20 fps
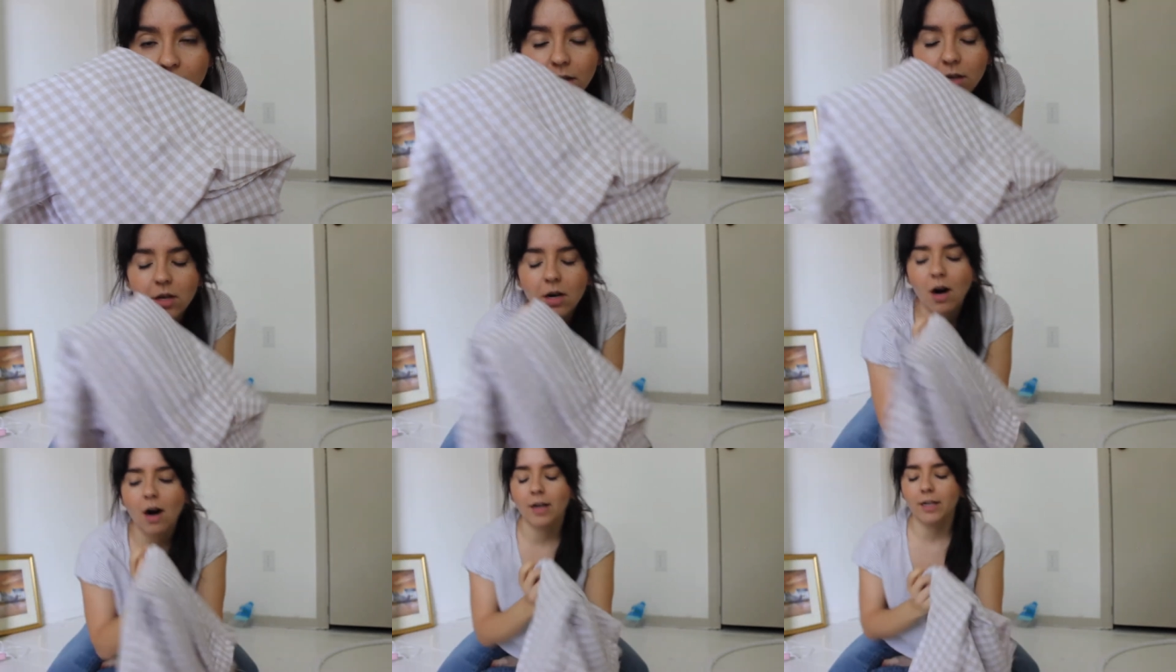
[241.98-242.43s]

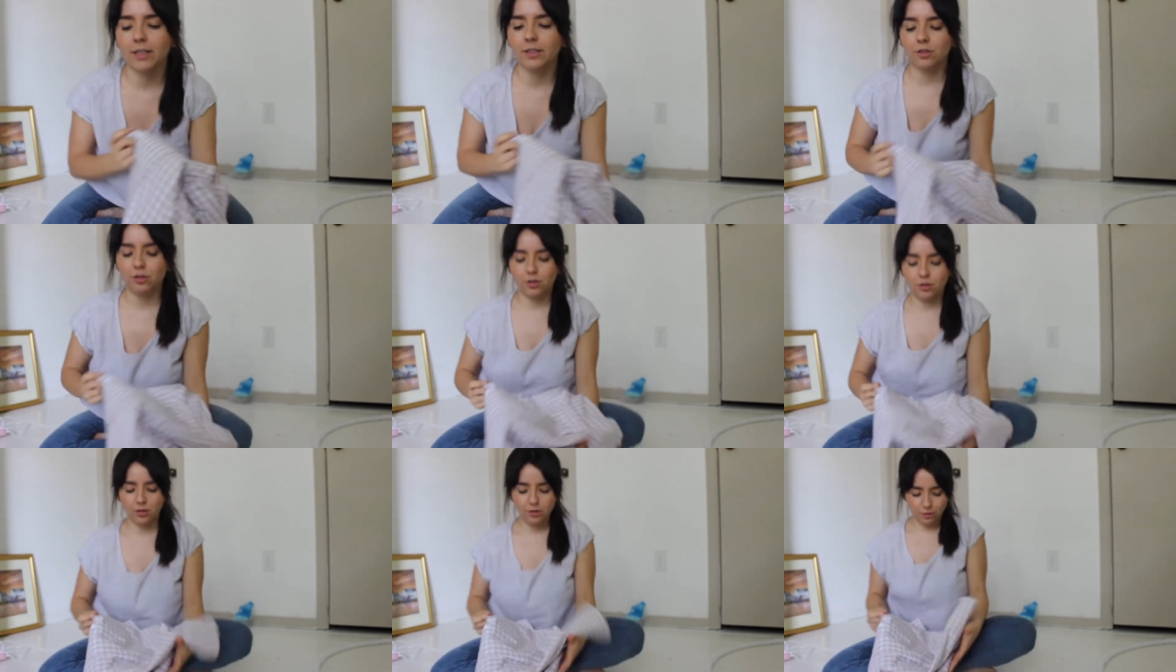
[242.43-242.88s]
cottage.
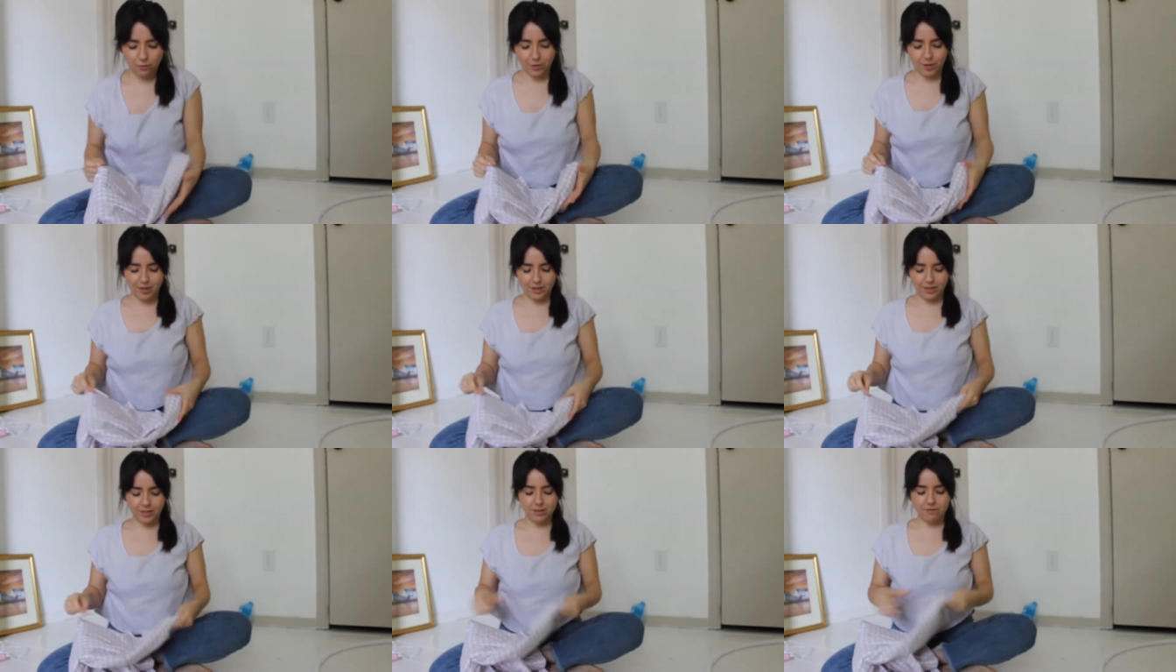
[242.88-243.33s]
So
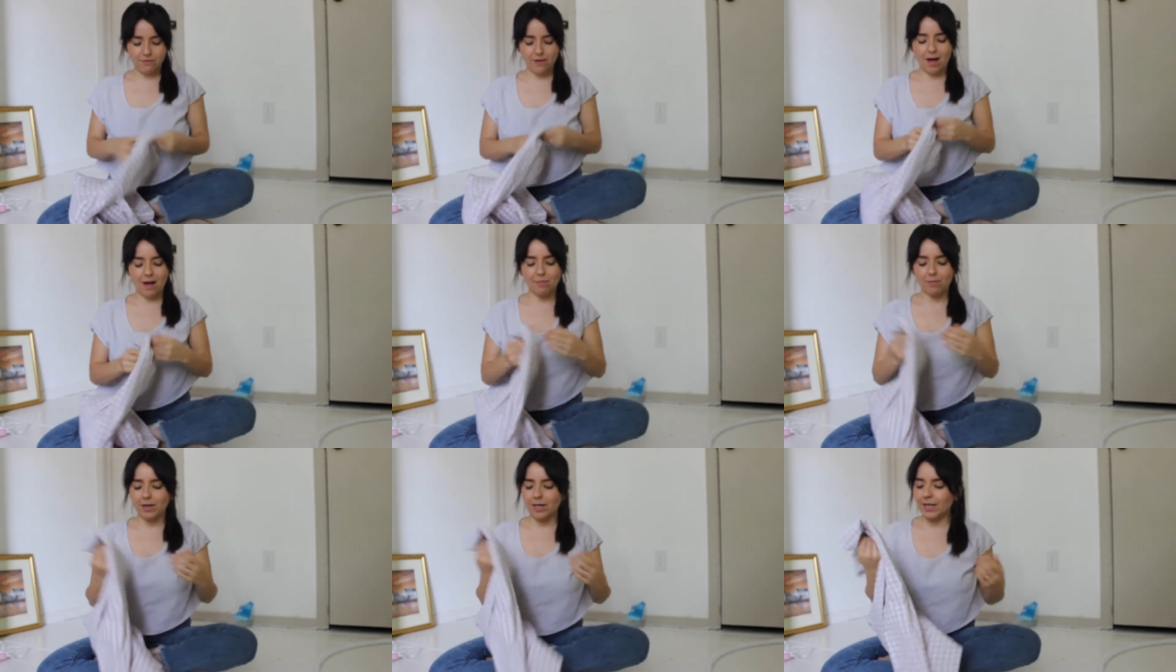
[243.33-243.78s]
with this
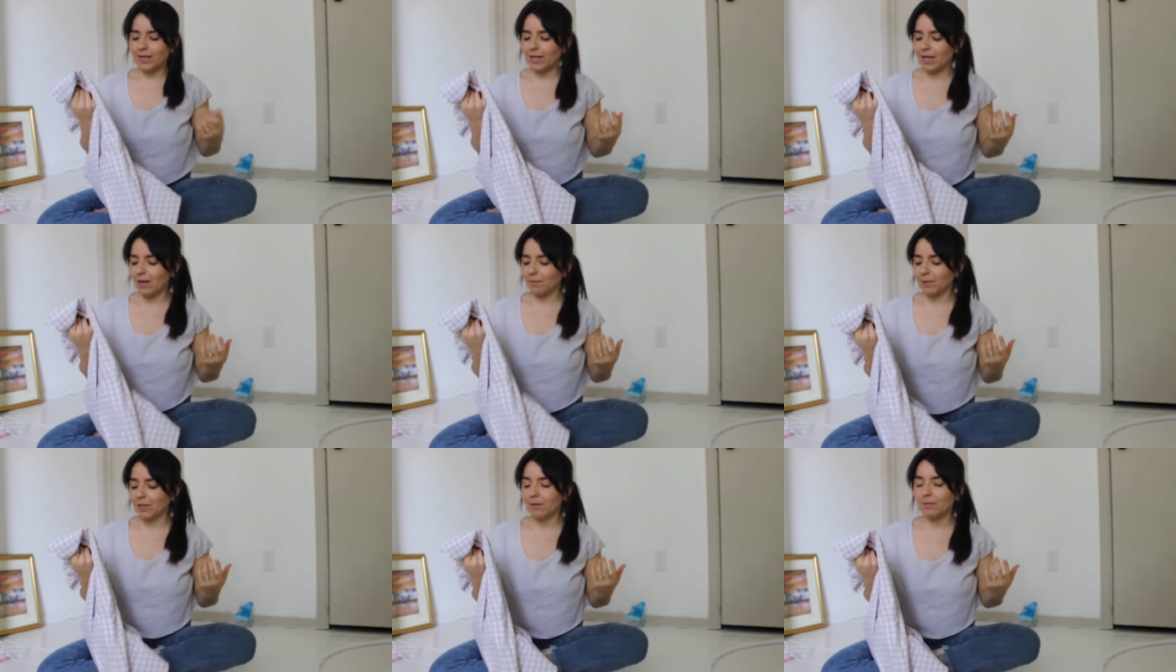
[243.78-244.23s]
fabric,
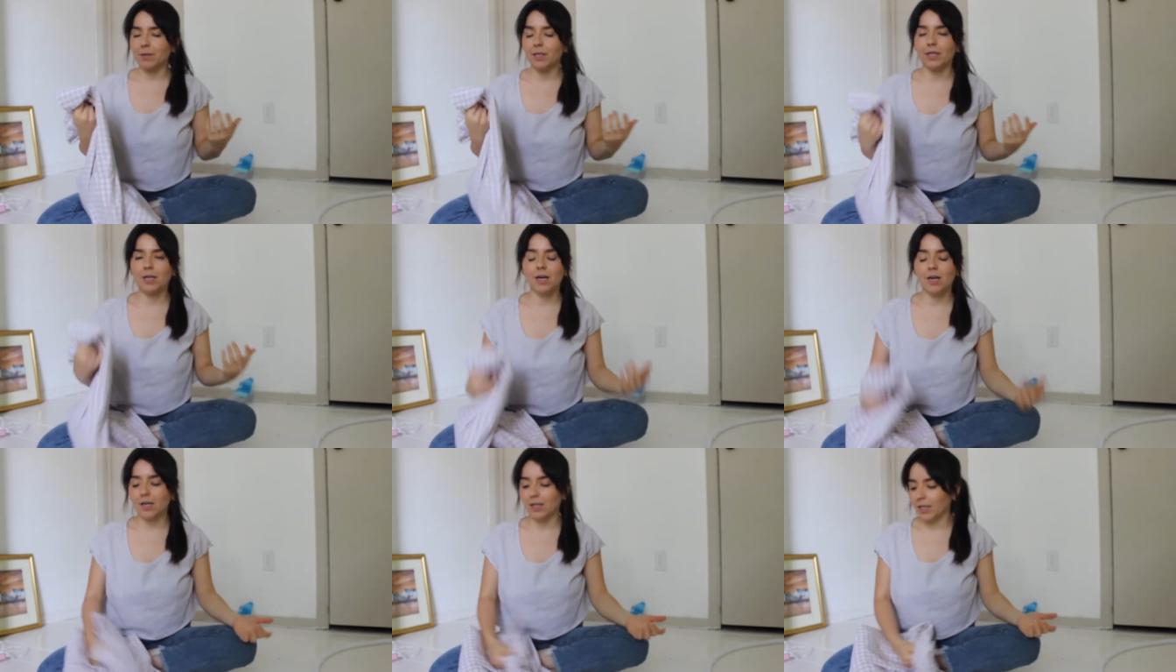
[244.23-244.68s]
I'm going to be
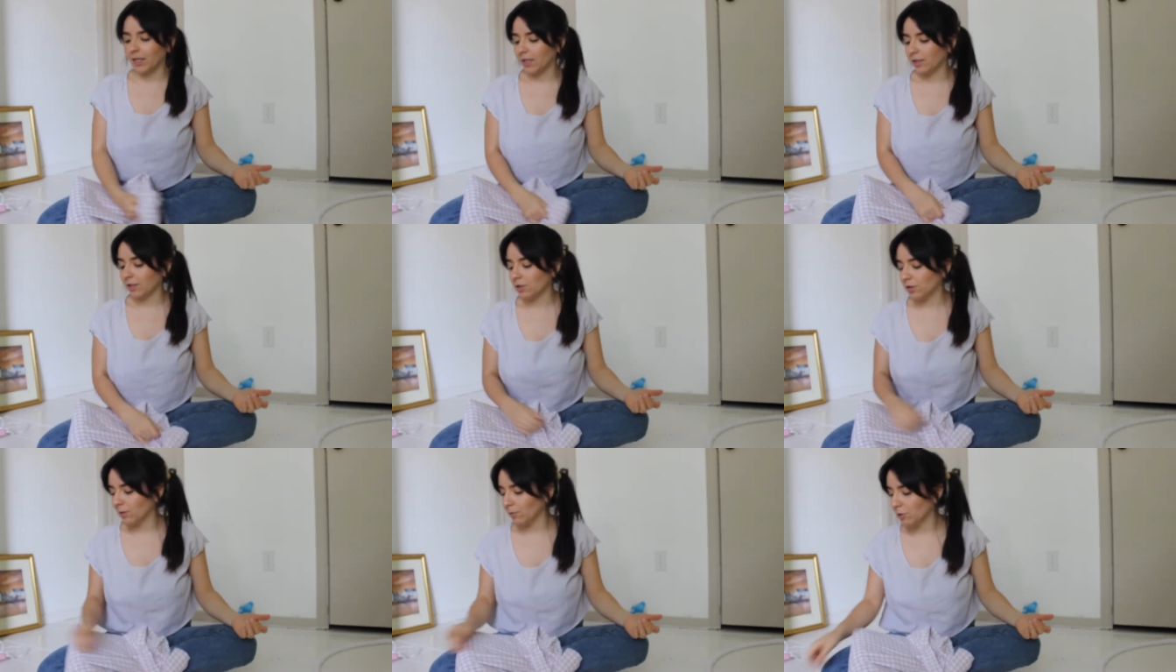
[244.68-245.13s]
cutting
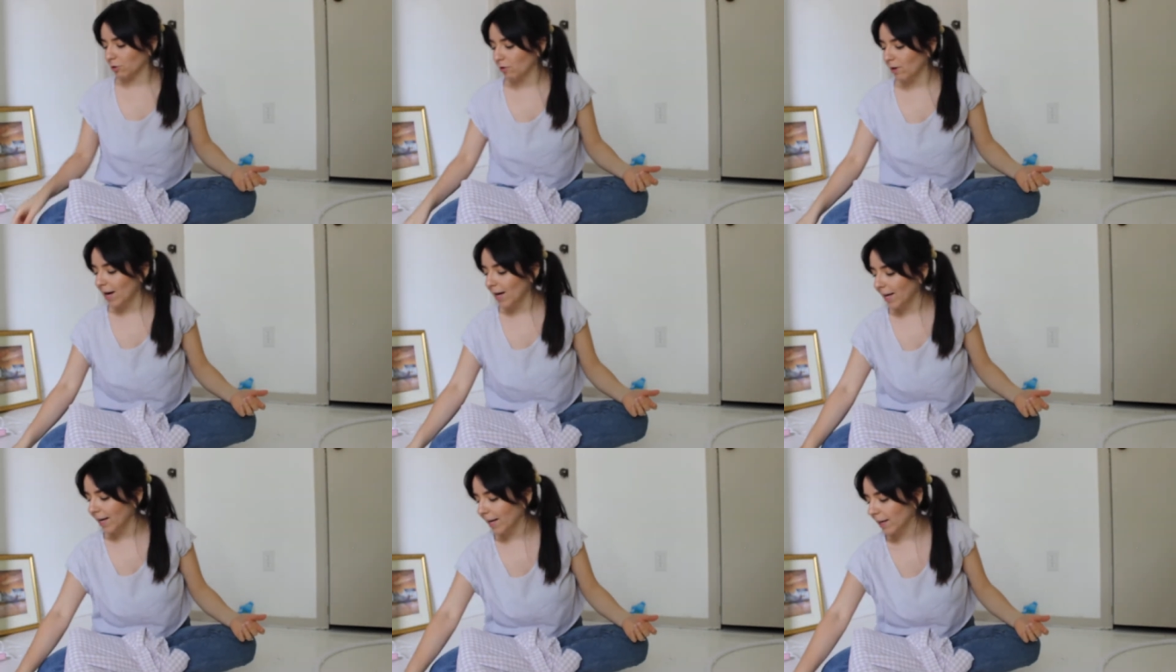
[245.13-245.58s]
some
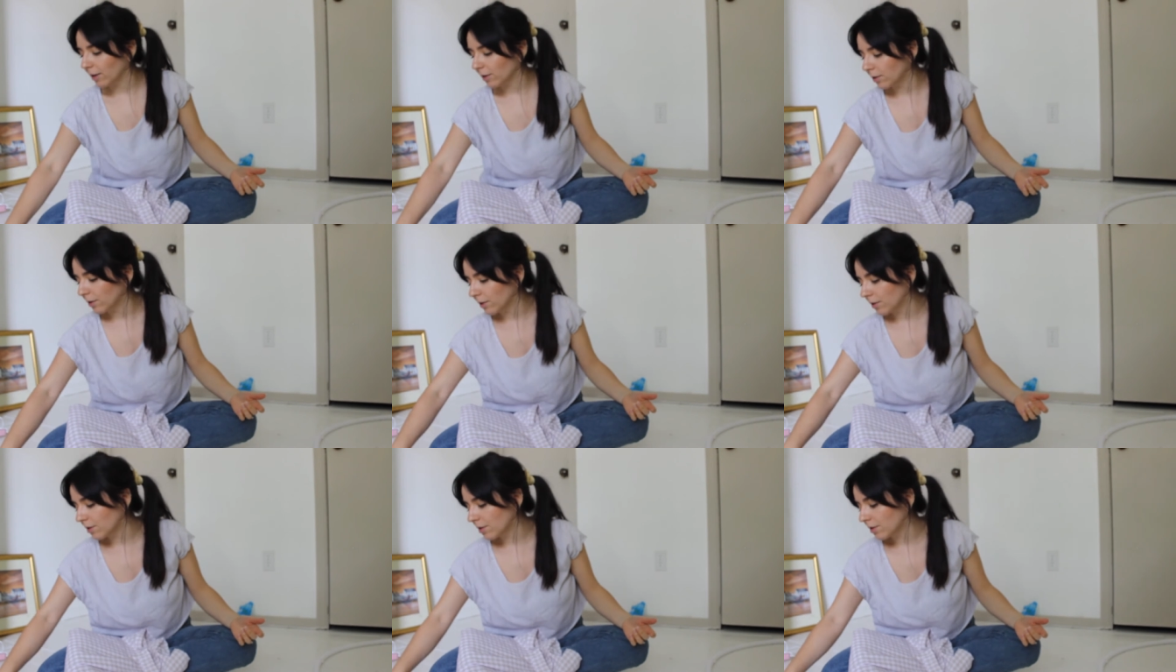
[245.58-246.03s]

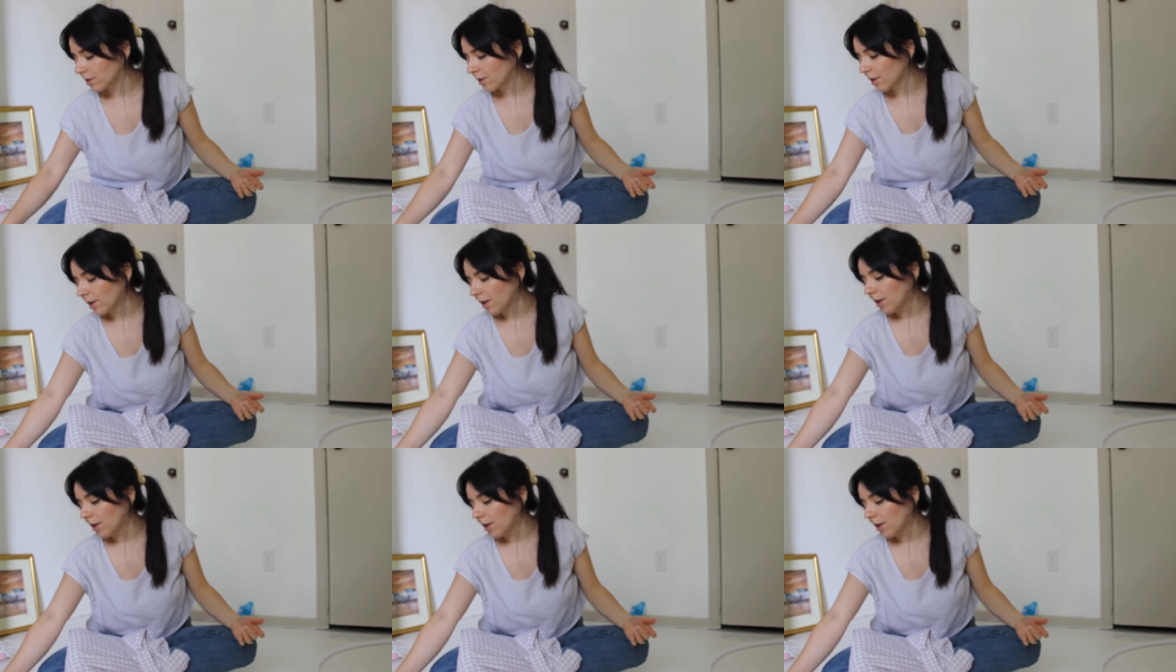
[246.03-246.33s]
triangles